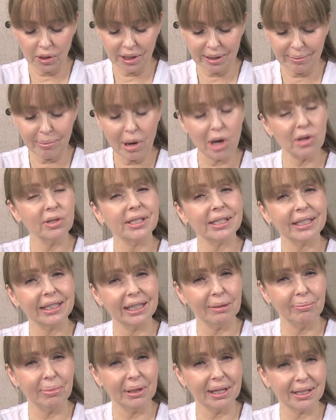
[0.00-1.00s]

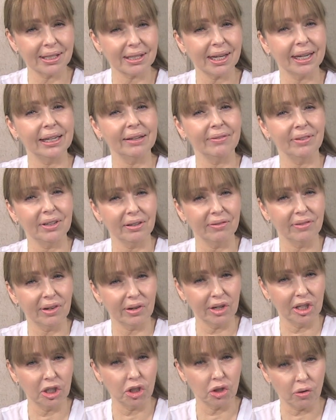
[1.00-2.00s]
mostly because I live in a
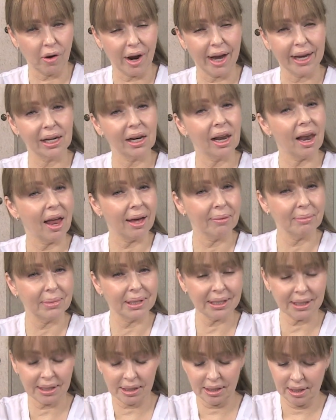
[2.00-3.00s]
very dry
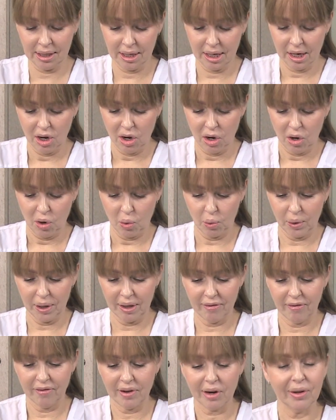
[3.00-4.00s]
climate
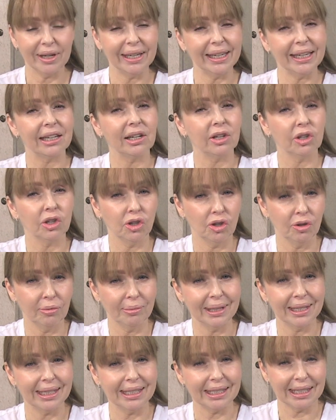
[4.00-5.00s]
with very little
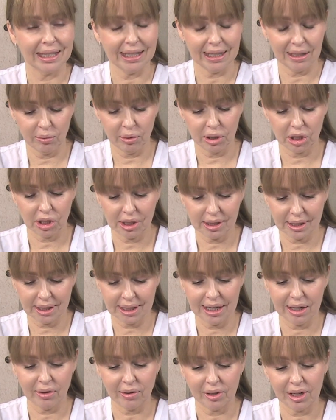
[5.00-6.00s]
humidity, which is
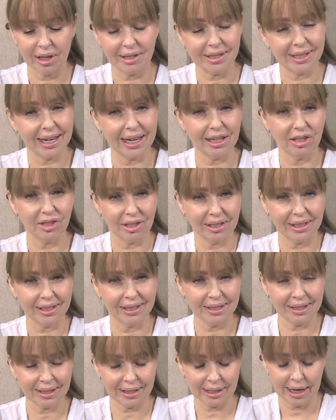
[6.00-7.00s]
here in Los
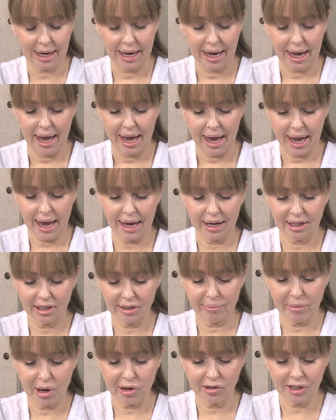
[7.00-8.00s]
Angeles.
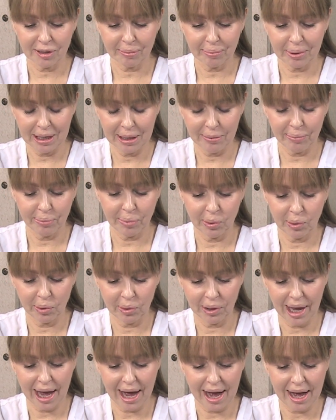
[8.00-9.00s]
And most
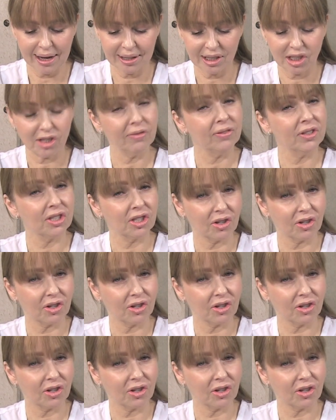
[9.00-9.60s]
people are surface